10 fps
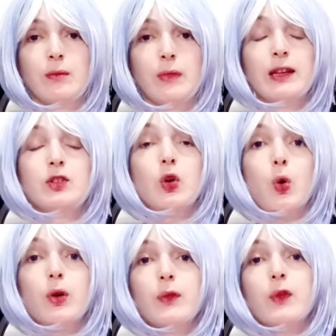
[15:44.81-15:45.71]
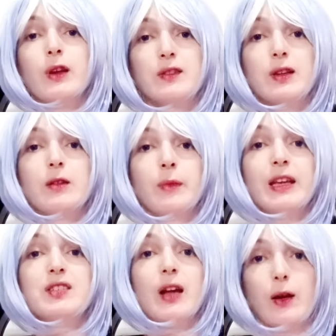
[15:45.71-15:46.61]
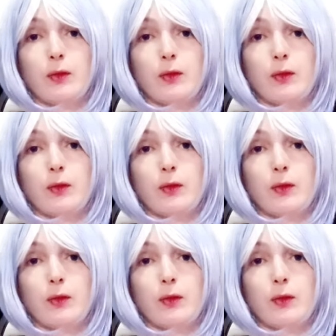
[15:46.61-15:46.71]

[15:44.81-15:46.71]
as horrific as that may sound.